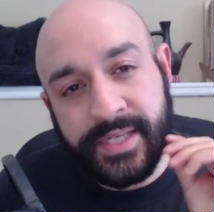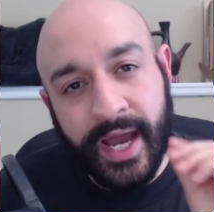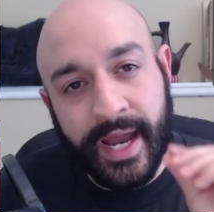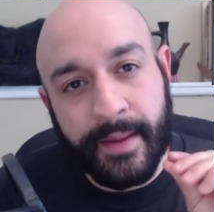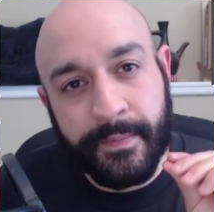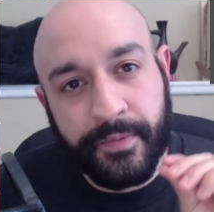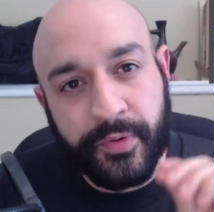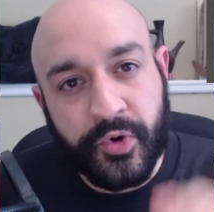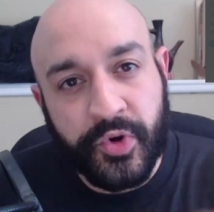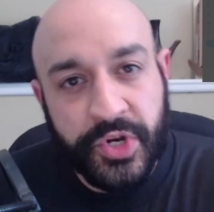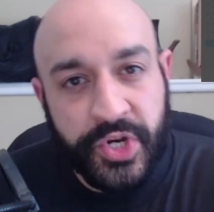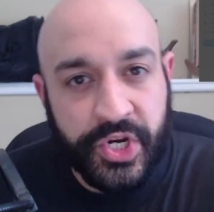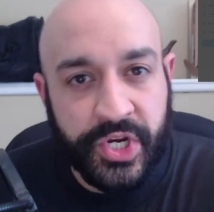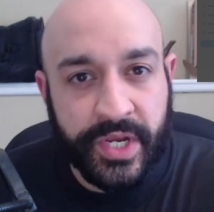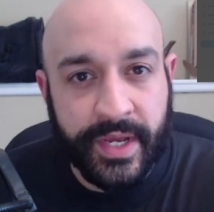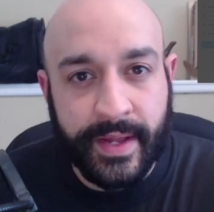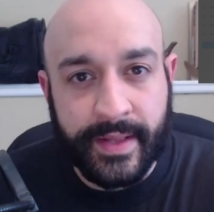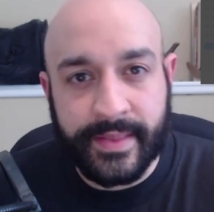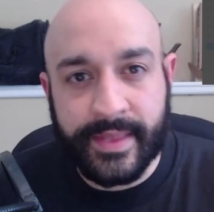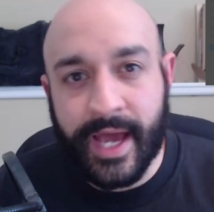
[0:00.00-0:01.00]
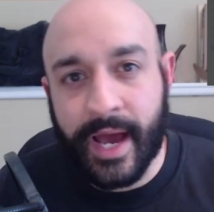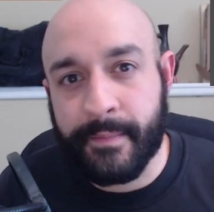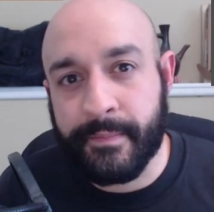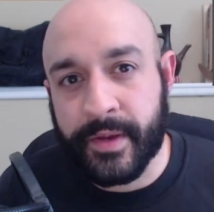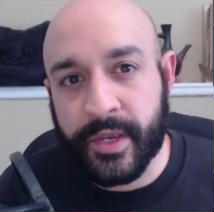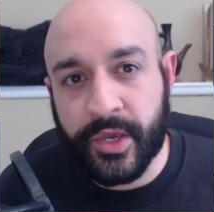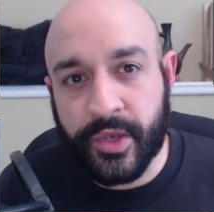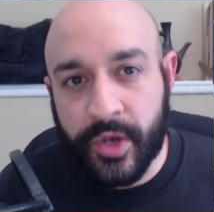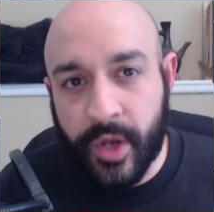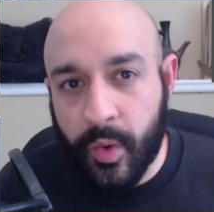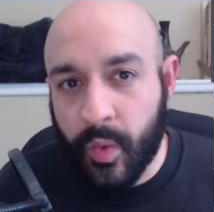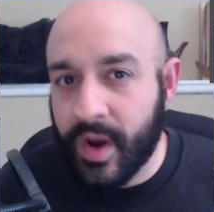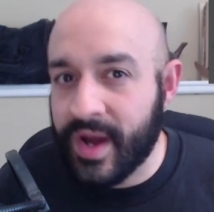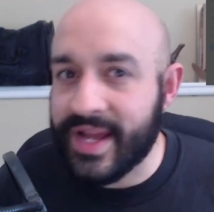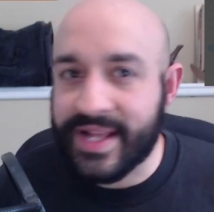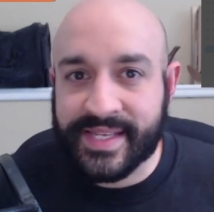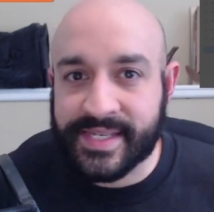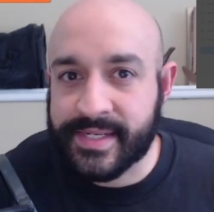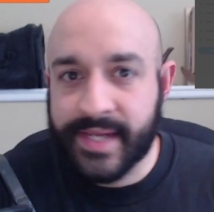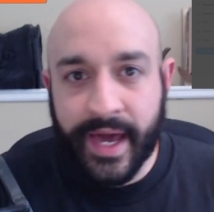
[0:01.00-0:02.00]
I appreciate that, but you know what?
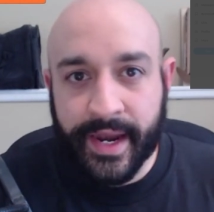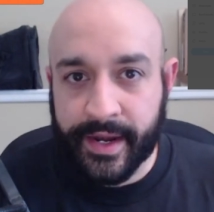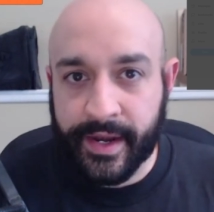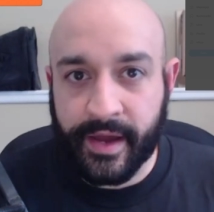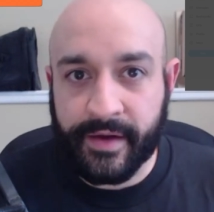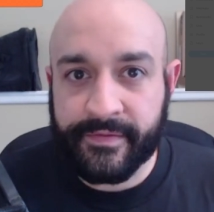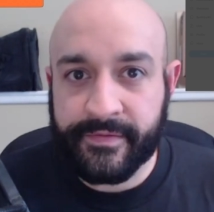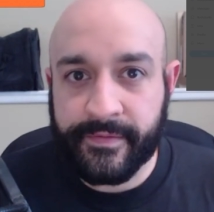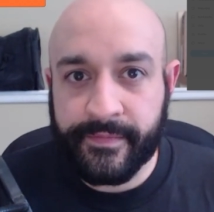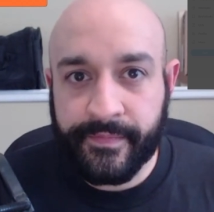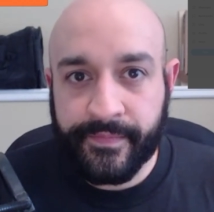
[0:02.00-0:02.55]
It's not enough.